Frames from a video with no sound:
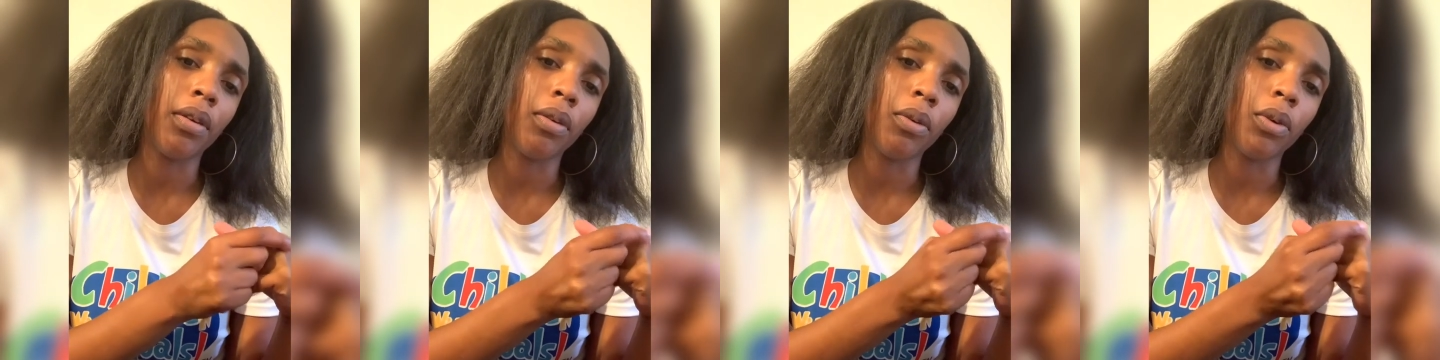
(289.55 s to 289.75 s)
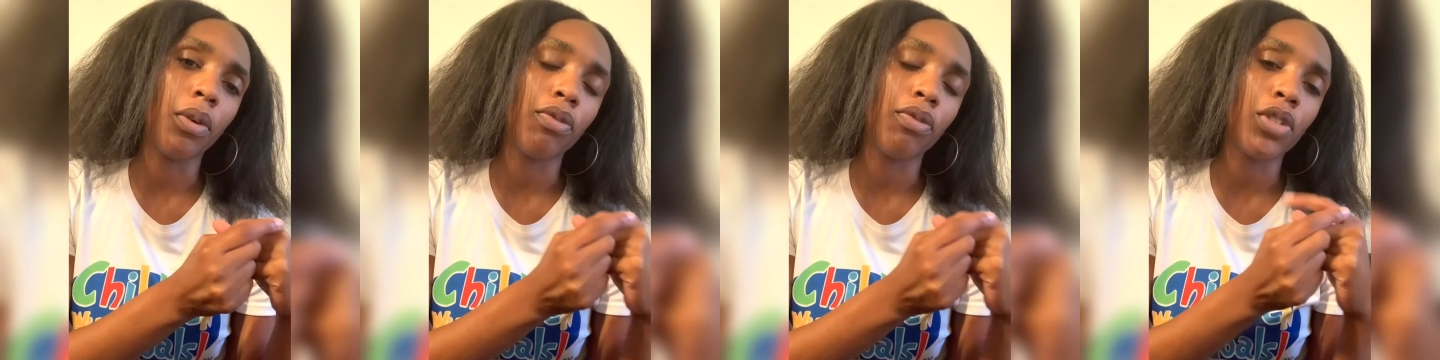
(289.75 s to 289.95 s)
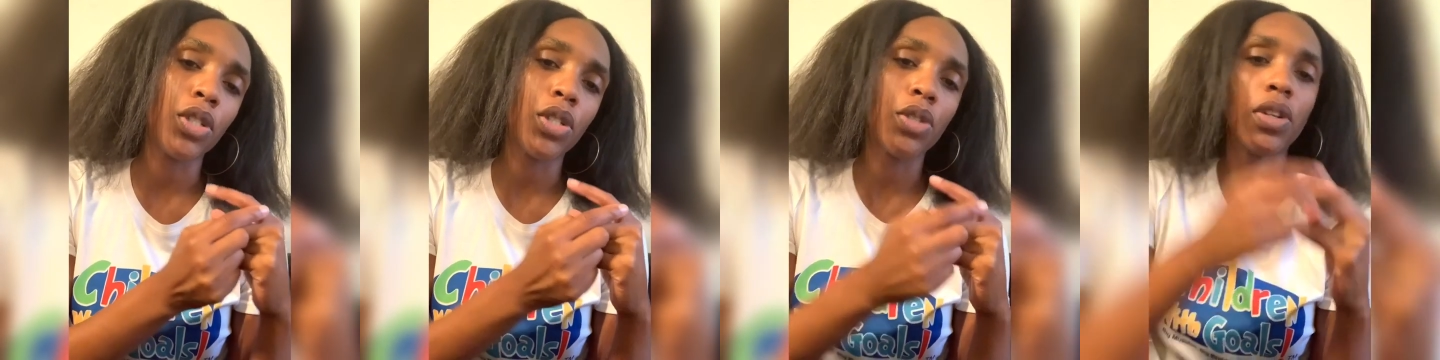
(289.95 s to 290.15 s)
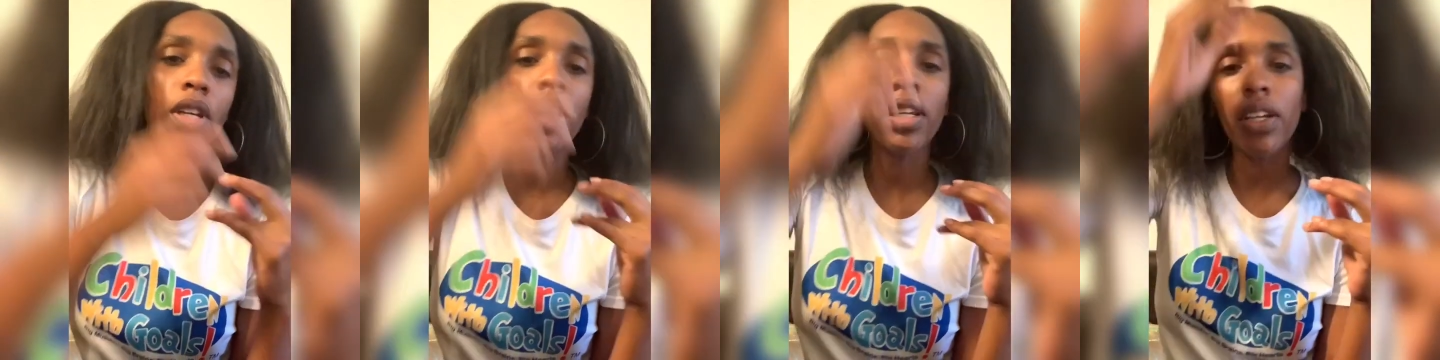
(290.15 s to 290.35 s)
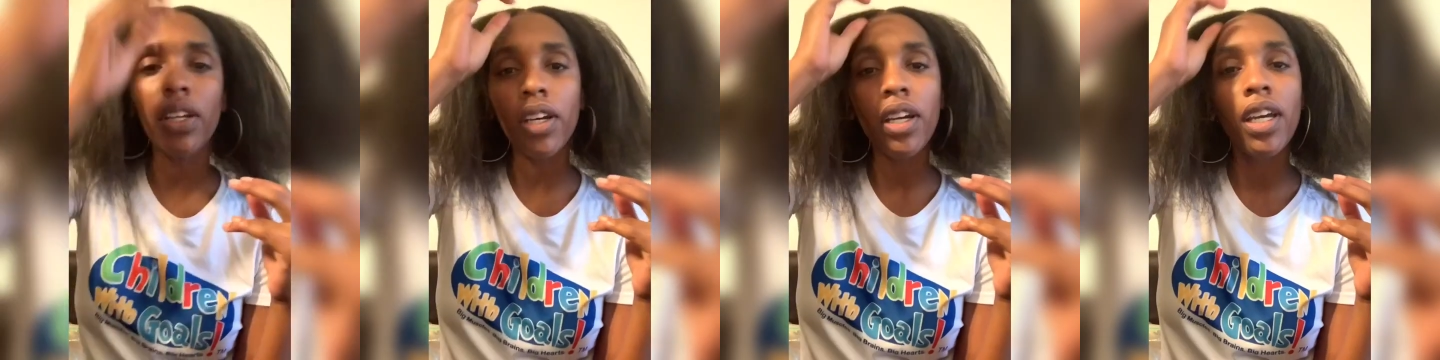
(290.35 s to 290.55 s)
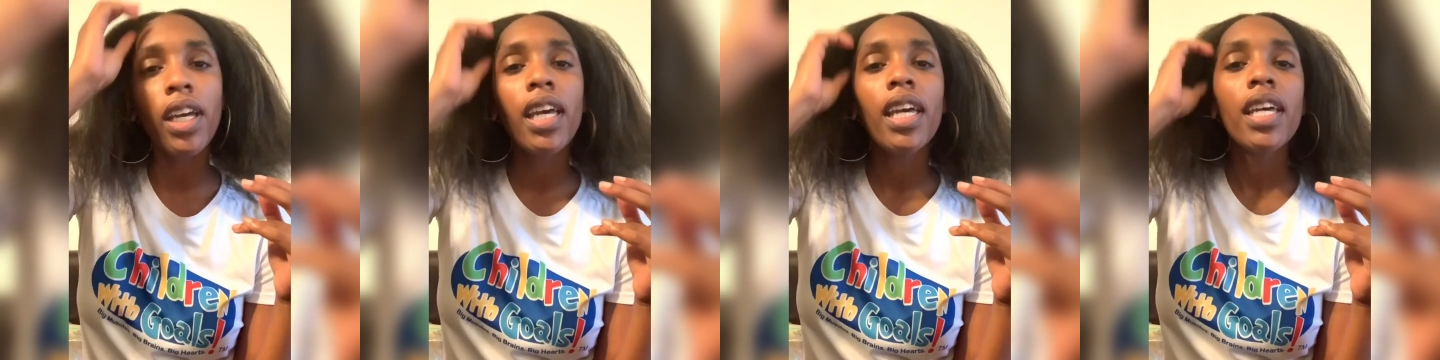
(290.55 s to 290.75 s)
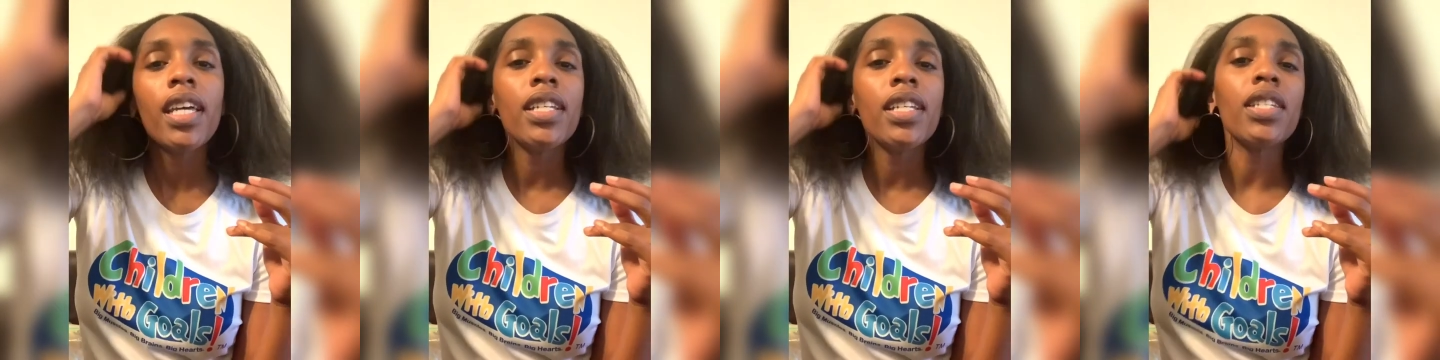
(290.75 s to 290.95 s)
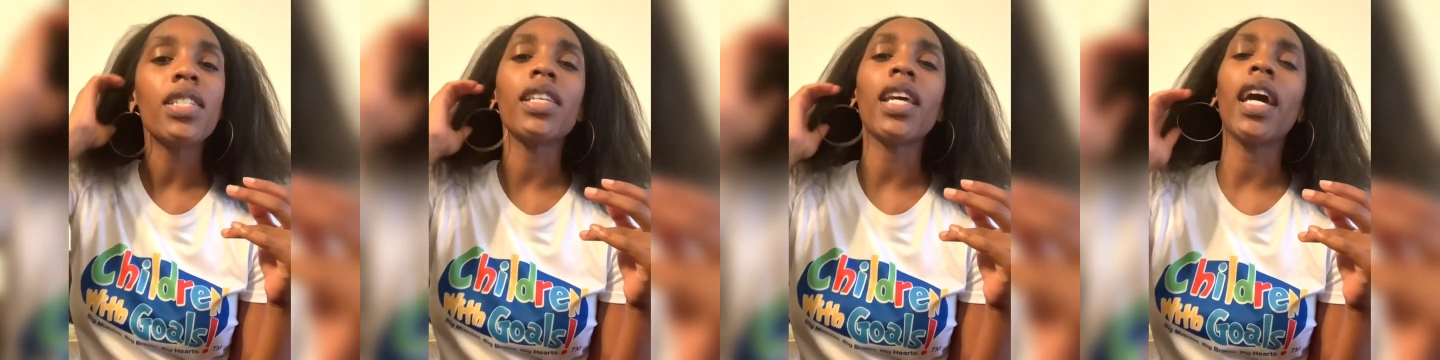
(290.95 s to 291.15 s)
refrigerator
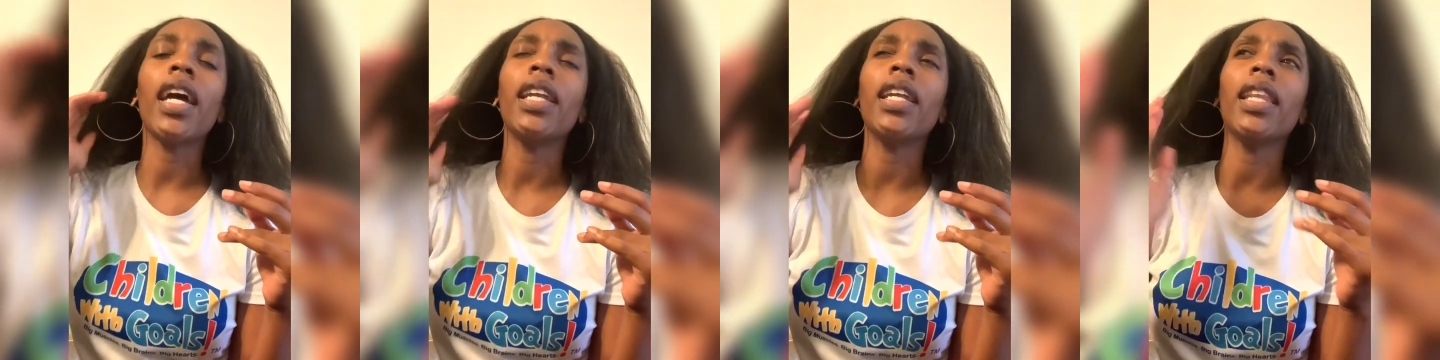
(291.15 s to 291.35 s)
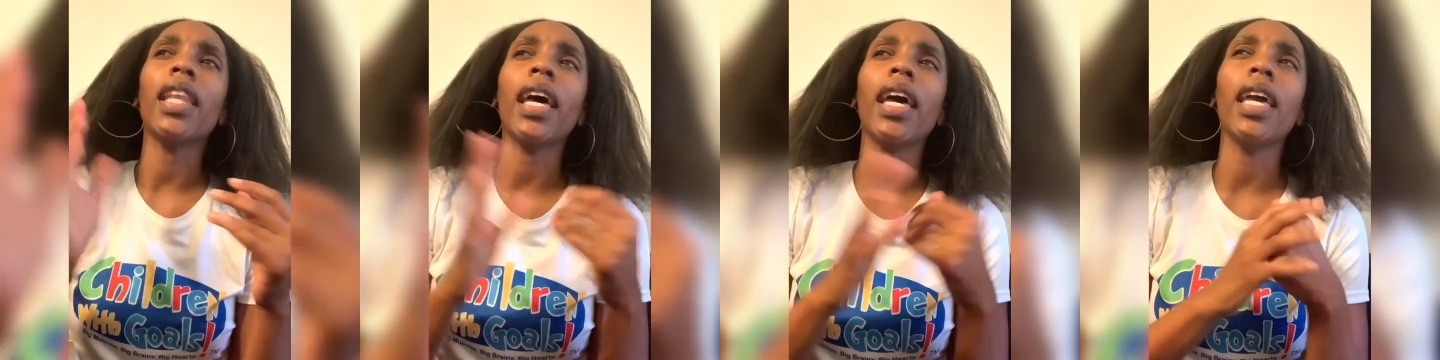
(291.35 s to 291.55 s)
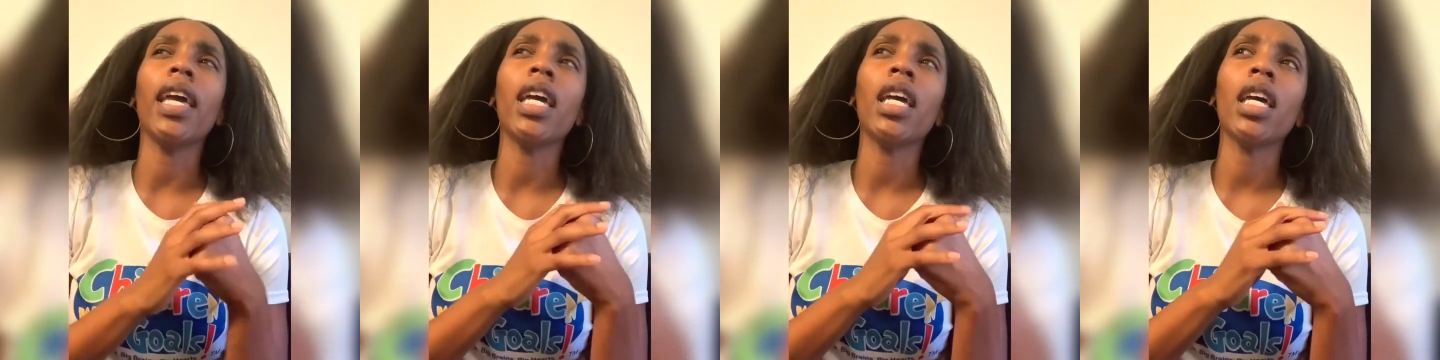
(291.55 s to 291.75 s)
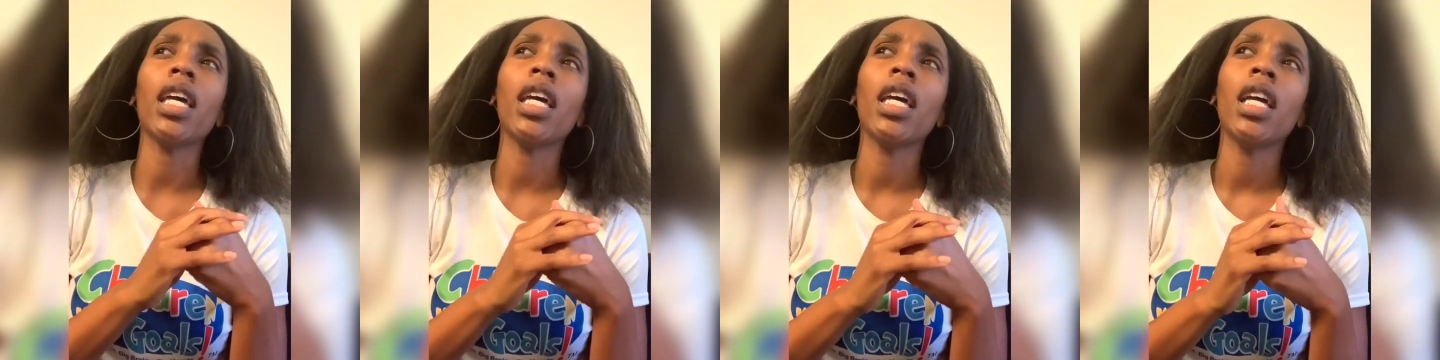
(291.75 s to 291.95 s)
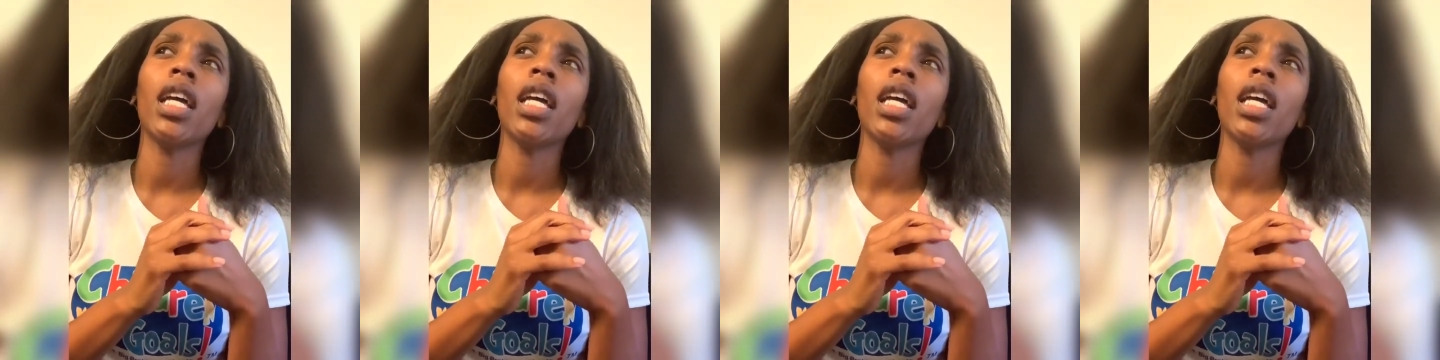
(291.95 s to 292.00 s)
just kind of like